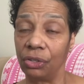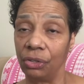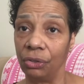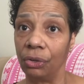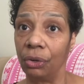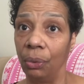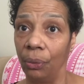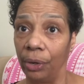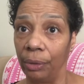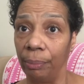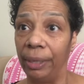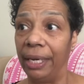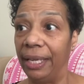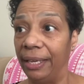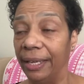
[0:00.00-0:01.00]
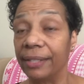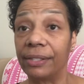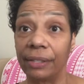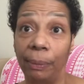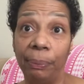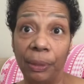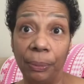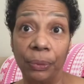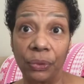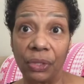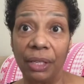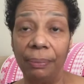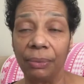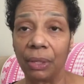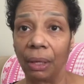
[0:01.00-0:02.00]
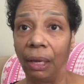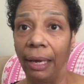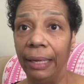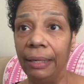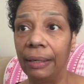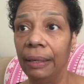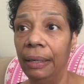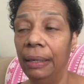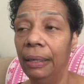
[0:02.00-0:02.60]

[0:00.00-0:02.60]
to the corn mini that some people seem to like,